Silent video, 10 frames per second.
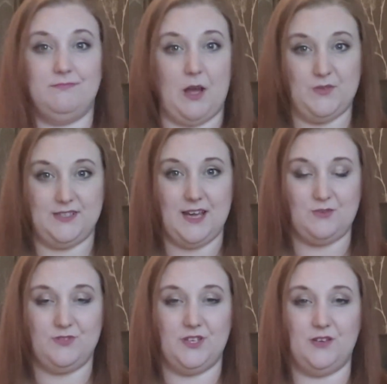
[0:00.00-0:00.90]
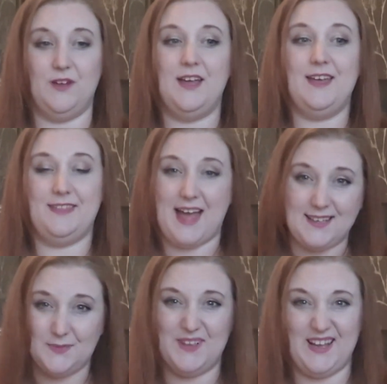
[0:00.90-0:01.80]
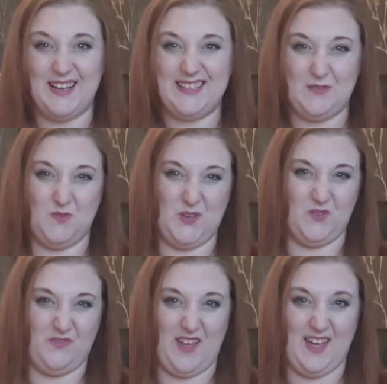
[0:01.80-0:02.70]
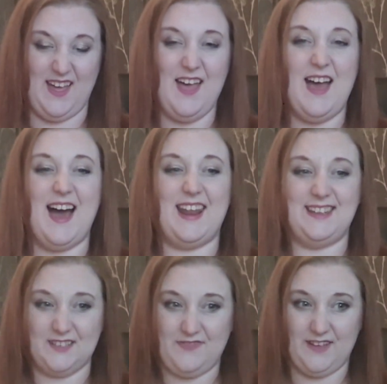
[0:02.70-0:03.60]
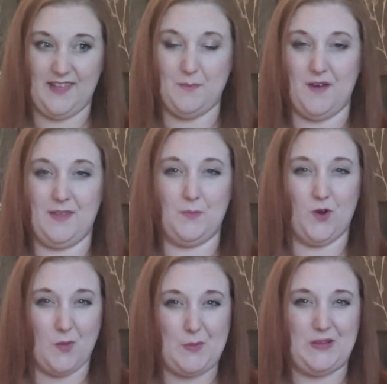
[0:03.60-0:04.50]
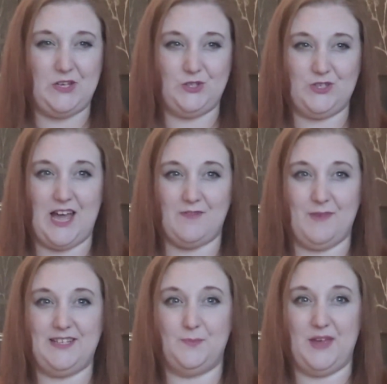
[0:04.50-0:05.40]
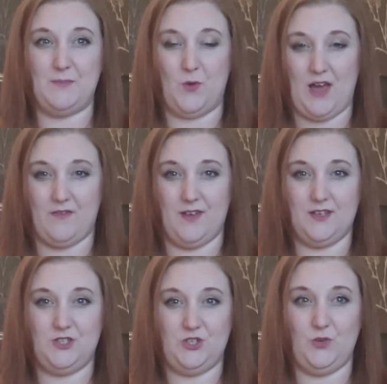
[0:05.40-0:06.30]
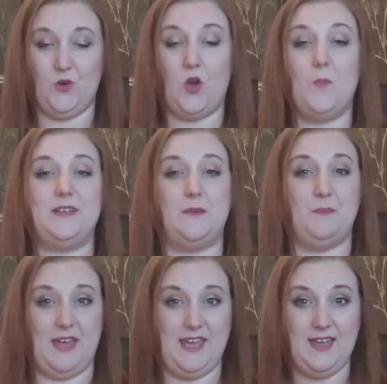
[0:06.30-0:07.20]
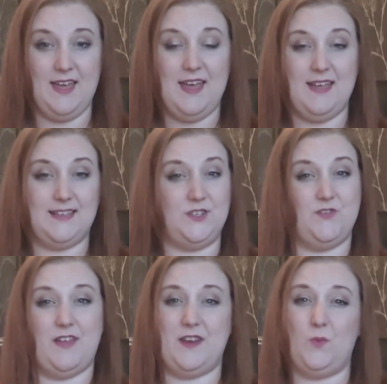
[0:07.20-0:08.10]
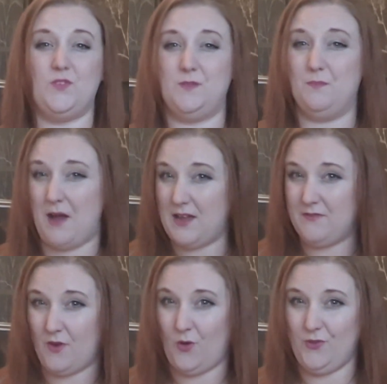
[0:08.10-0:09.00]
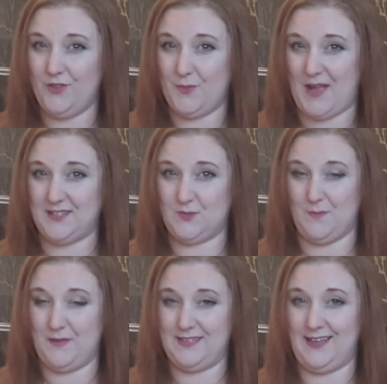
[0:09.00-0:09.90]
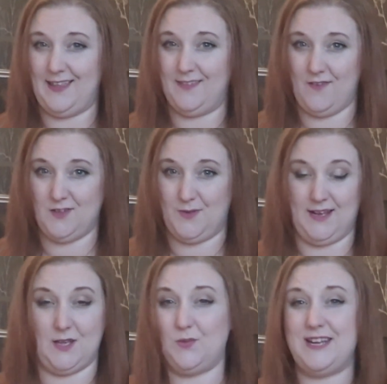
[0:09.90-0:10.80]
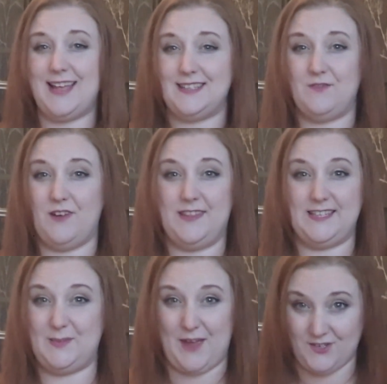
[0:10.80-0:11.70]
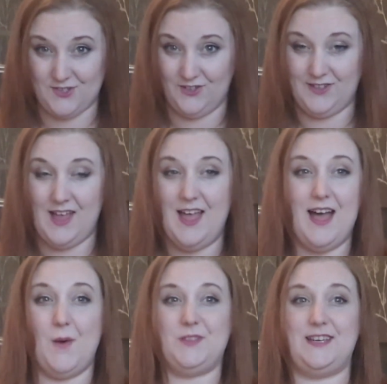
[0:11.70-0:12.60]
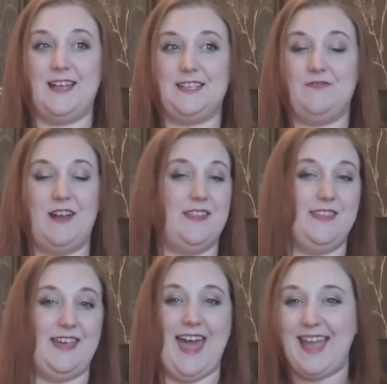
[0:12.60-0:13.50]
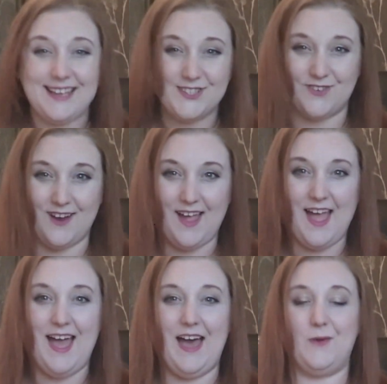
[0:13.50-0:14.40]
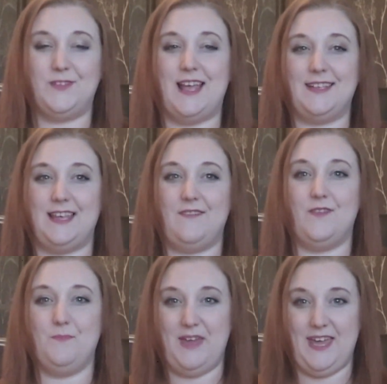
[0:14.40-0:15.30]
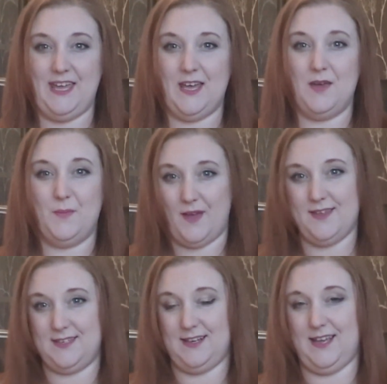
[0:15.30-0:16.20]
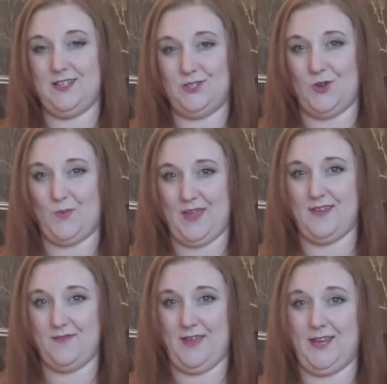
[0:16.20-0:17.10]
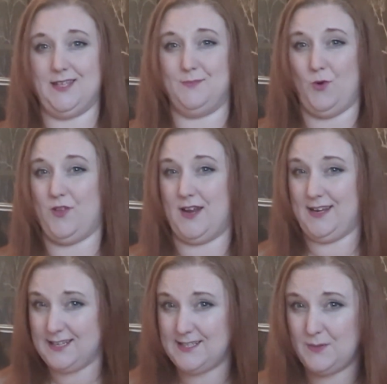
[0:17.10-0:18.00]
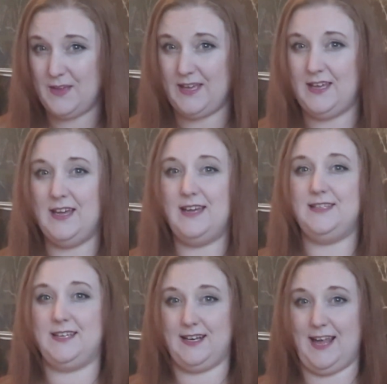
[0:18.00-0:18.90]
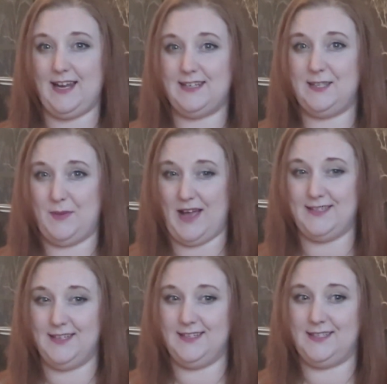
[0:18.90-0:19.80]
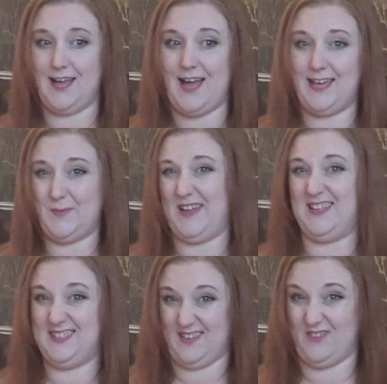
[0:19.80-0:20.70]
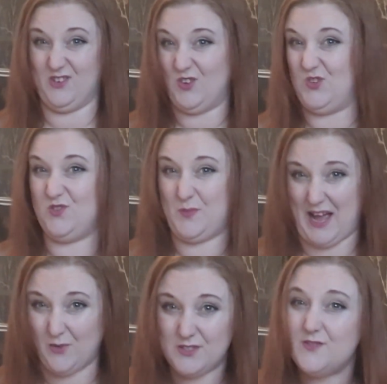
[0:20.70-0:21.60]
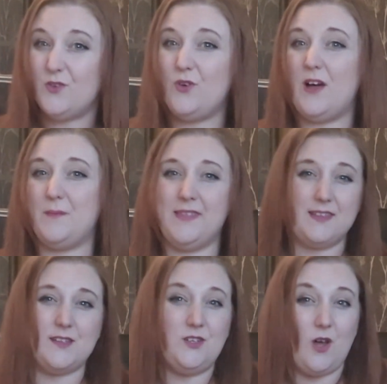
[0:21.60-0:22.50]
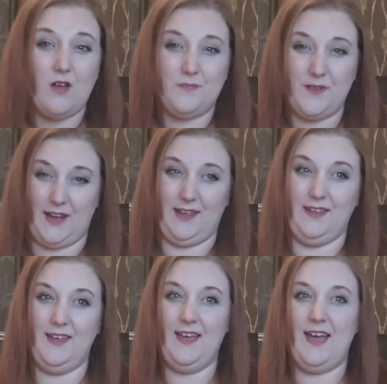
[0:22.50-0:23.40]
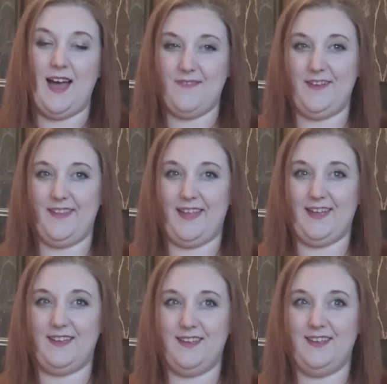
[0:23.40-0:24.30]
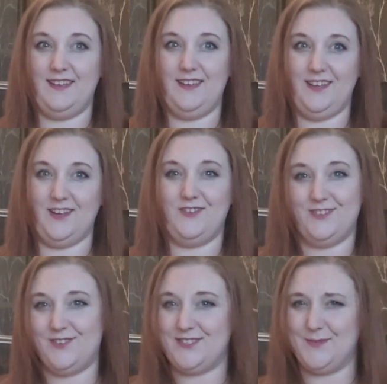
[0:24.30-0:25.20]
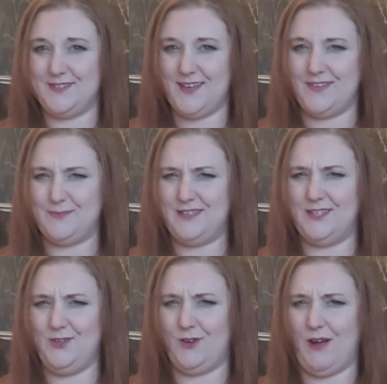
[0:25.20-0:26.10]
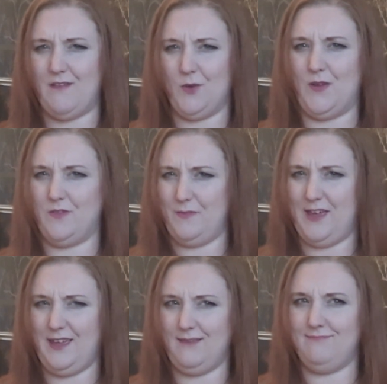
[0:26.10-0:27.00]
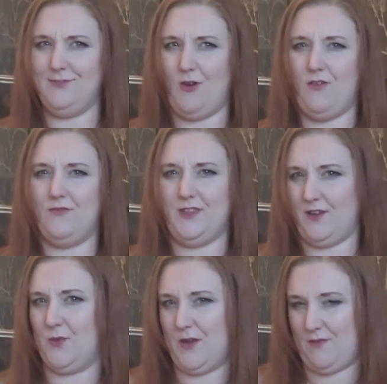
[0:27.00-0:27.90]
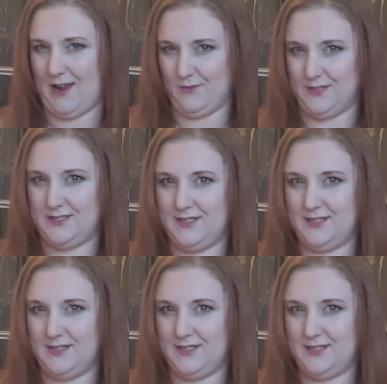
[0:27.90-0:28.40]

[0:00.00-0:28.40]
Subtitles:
I was entitled to. That to me seemed a bit unfair, and I did feel like Merlin probably should have made a bit more effort to accommodate me, considering the fact that it wasn't my fault that the passes went missing in the first place. I wasn't asking for anything special, I wasn't asking for anything extra, I was just asking for me personally to not be inconvenienced more than I needed to be, to collect the passes that I had paid £700 for. I mean, that's a lot of money. I feel like, you know, good customer service means that you go out of your way for me, not the other way around.